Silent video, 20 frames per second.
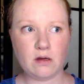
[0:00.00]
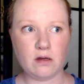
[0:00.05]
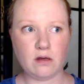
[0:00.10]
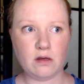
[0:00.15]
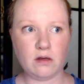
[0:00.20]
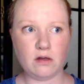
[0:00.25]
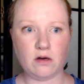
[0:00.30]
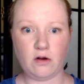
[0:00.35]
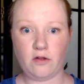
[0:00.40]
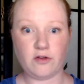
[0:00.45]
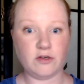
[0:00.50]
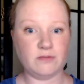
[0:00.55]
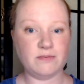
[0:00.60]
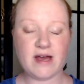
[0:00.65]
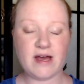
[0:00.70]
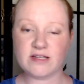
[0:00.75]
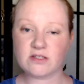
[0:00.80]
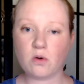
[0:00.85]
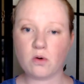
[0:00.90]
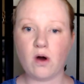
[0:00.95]
you know, there's
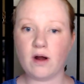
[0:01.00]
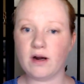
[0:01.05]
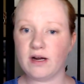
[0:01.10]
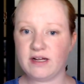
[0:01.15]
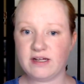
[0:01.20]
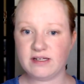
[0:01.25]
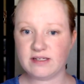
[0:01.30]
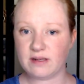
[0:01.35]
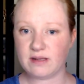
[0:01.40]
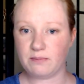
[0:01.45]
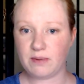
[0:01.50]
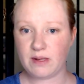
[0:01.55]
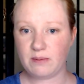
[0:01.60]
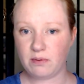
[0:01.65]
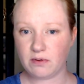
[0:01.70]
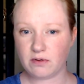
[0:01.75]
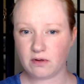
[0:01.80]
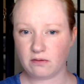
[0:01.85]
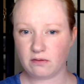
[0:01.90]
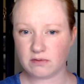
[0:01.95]
mass quantities, and
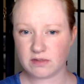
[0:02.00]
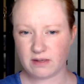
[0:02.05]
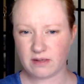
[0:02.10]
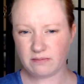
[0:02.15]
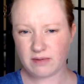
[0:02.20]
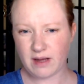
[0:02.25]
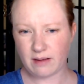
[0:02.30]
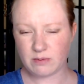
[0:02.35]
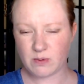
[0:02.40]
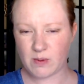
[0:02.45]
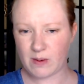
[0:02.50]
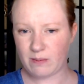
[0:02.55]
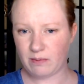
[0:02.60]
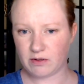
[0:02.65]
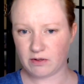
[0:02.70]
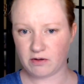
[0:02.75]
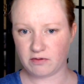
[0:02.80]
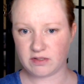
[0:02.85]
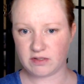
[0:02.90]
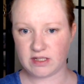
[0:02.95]
sometimes people
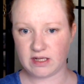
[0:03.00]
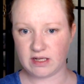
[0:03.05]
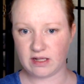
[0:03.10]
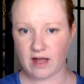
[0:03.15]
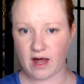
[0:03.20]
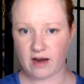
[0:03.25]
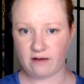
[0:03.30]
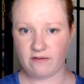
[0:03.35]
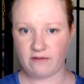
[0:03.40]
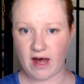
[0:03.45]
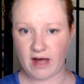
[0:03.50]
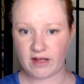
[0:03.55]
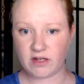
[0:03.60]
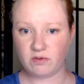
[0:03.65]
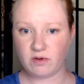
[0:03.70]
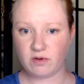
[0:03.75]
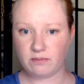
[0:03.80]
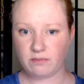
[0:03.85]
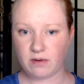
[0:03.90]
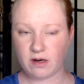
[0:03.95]
don't see a lot of value
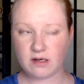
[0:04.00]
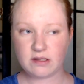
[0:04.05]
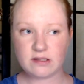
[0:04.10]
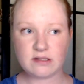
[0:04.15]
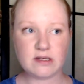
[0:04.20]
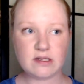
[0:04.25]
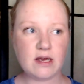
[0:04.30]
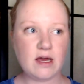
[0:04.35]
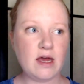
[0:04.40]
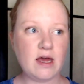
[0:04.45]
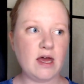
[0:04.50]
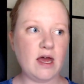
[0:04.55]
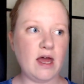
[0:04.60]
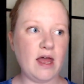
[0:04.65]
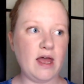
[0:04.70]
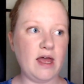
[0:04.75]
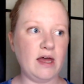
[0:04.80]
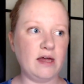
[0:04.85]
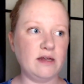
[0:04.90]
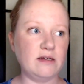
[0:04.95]
in books.
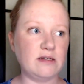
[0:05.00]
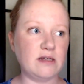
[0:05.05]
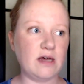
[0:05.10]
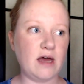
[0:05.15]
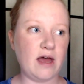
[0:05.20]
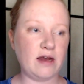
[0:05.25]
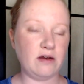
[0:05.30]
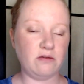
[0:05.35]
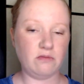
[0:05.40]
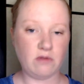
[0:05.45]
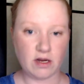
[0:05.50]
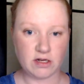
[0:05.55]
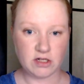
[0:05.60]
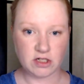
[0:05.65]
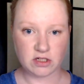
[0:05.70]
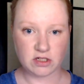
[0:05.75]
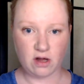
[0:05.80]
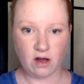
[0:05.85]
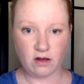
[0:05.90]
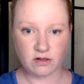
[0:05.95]
And I
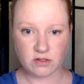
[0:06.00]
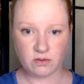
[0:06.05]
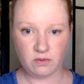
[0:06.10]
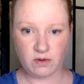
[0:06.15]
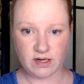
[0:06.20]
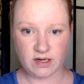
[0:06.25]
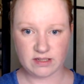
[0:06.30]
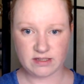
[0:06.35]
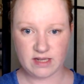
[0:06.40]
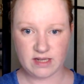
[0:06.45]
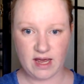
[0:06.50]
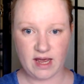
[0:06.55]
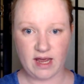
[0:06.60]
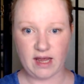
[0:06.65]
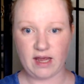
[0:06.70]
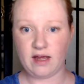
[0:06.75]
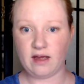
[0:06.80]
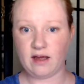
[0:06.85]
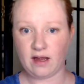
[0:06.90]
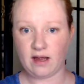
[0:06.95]
just also want to
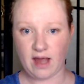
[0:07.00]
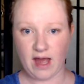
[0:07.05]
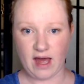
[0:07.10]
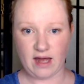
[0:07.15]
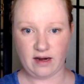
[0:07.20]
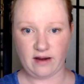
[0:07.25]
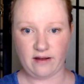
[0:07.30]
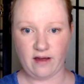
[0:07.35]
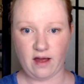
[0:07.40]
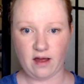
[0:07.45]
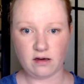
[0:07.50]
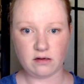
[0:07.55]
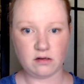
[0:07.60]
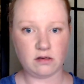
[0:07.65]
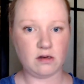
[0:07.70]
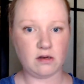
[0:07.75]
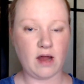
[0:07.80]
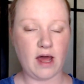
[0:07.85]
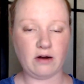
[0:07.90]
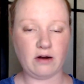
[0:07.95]
say, again,
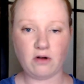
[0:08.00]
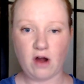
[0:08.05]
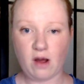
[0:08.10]
I don't know